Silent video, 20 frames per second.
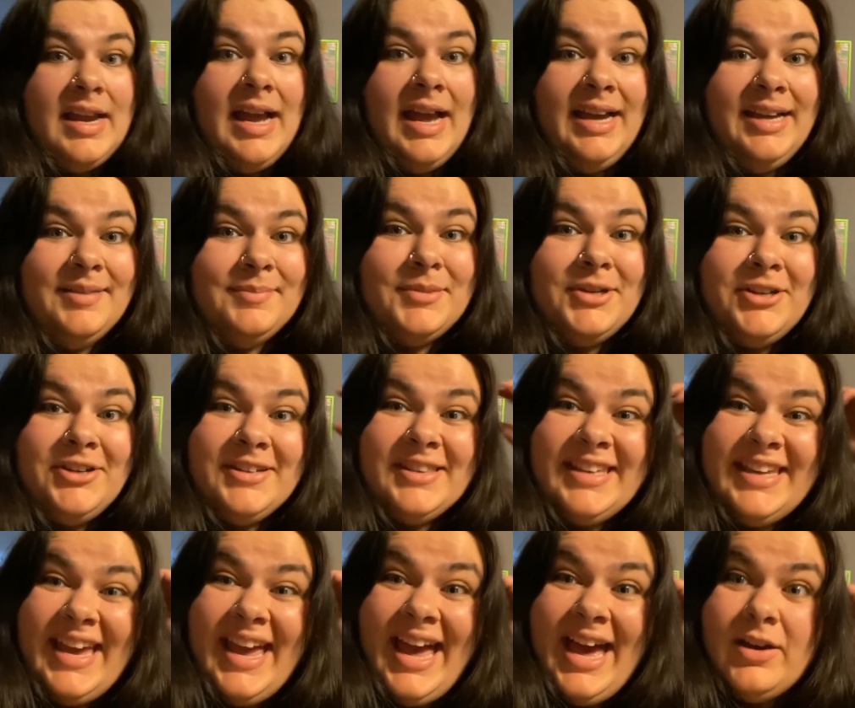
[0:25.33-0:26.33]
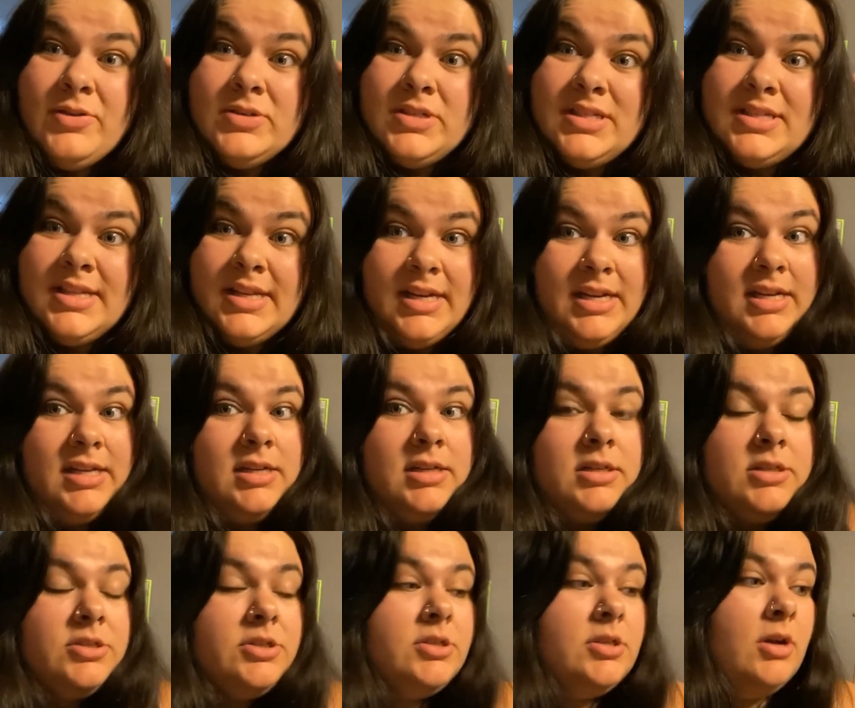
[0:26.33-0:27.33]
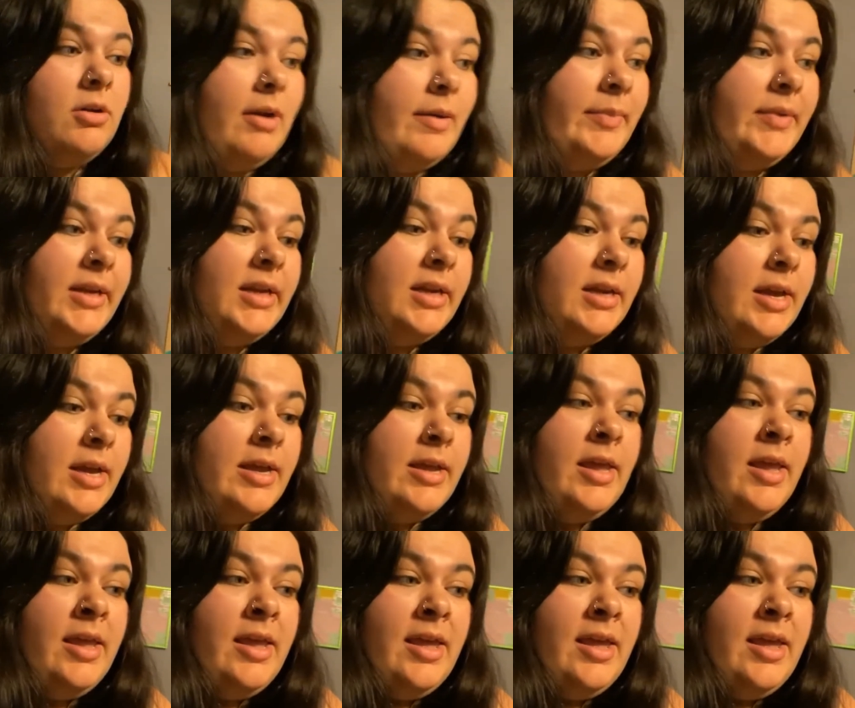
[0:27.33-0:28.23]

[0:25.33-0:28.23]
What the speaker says: I am currently house sitting, so I'm going to